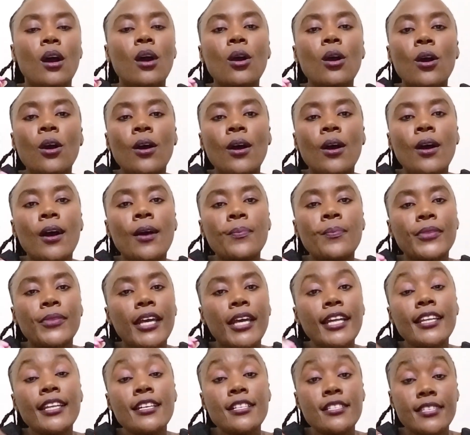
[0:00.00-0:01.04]

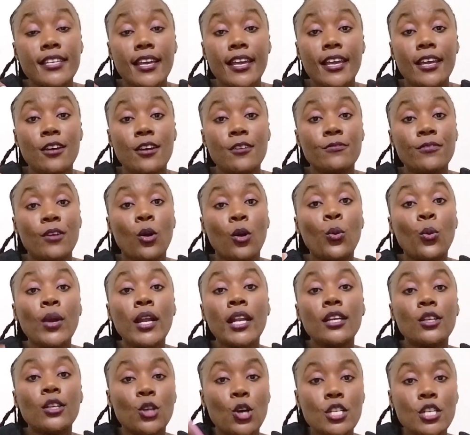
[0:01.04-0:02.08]
NHIF
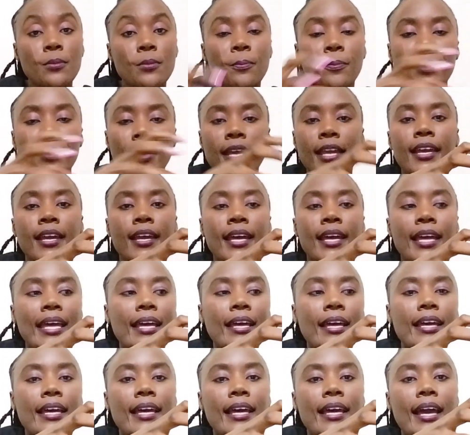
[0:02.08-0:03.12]
will not pay
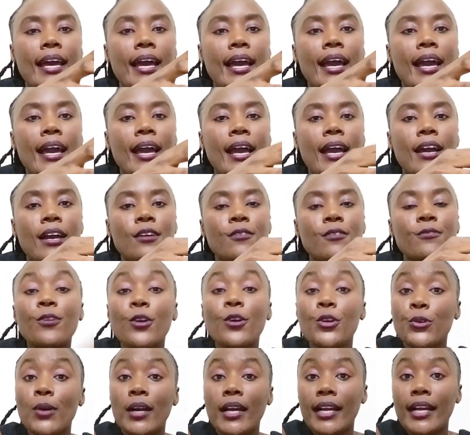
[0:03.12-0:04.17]
for
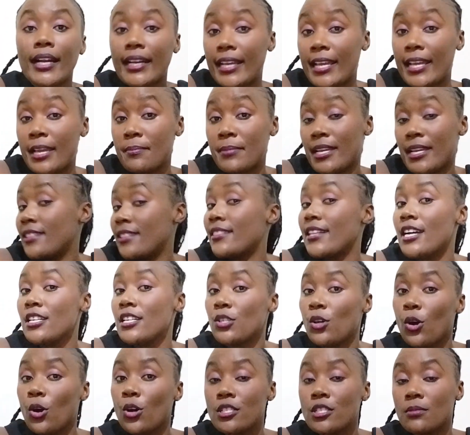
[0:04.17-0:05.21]
your claim in that
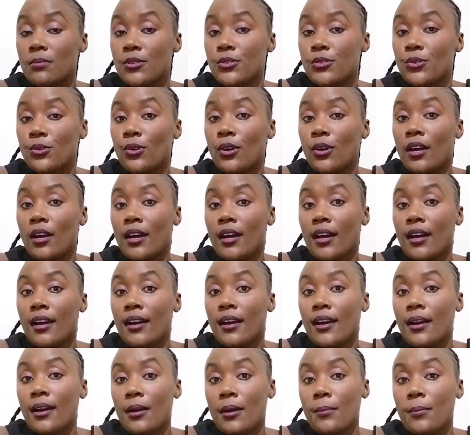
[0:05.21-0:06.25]
hospital,
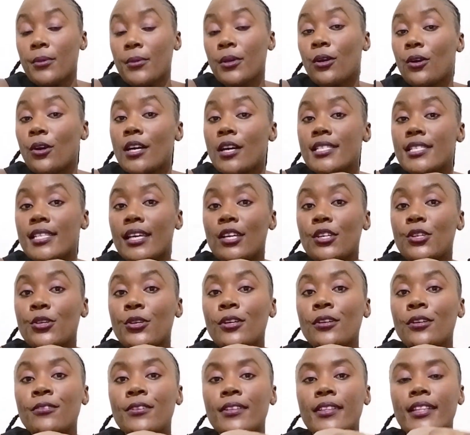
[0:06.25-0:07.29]
because
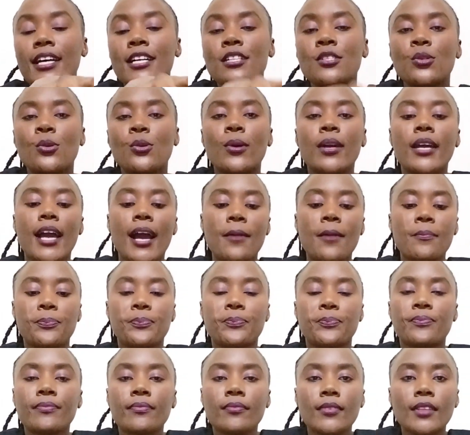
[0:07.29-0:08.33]
that's where
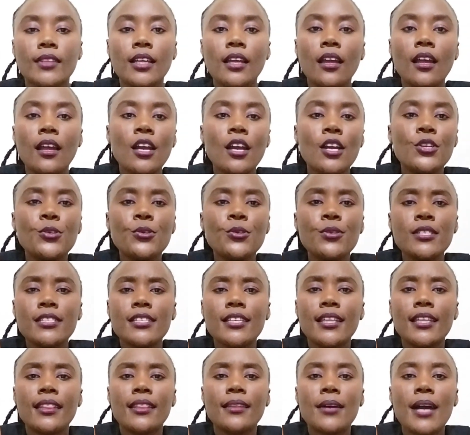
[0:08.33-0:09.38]
you
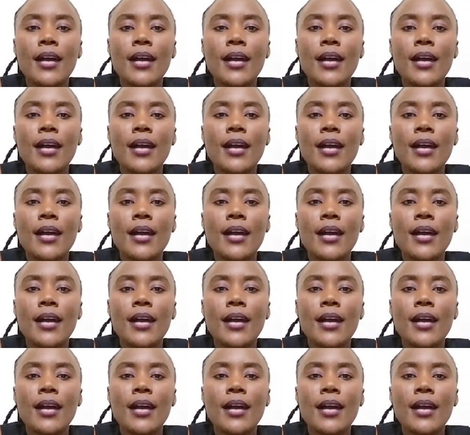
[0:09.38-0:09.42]
see